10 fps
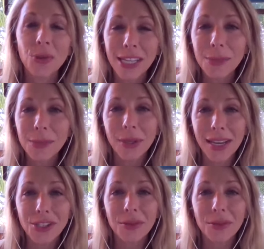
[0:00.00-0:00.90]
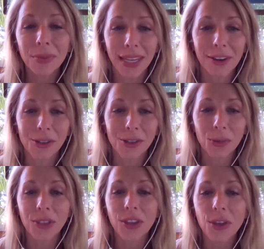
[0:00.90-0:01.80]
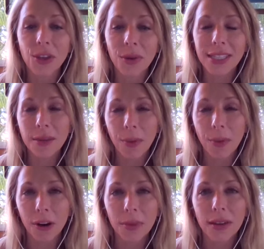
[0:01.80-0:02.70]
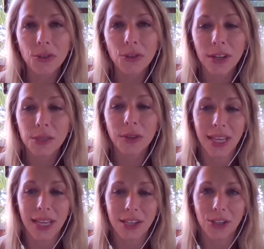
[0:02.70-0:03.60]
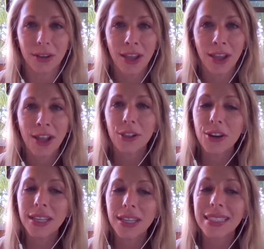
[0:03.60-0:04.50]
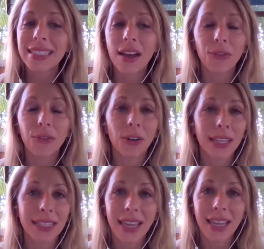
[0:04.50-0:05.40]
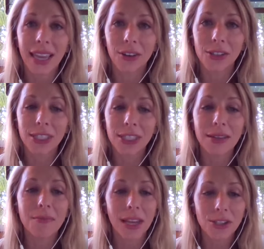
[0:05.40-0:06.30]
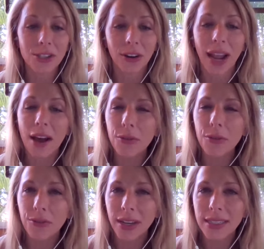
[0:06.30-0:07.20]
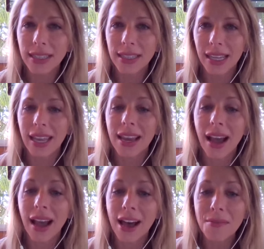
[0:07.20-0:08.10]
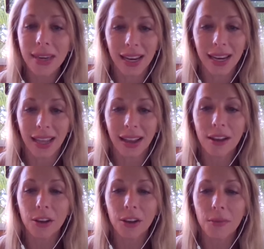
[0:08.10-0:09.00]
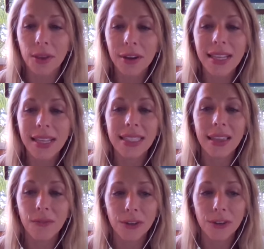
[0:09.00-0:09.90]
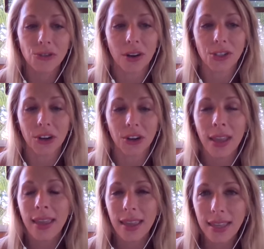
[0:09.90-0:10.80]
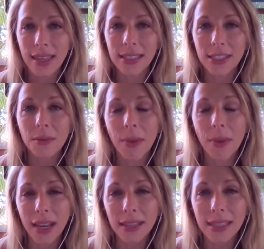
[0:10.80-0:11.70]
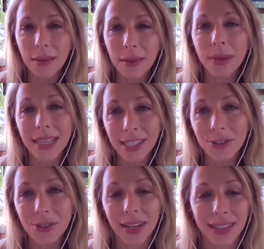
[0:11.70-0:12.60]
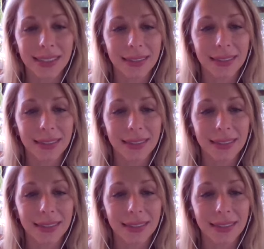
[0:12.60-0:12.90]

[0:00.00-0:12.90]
Transportation planners with the U.S. Department of Transportation look at several indicators to measure how friendly and accommodating a community's infrastructure is to bikes and pedestrians.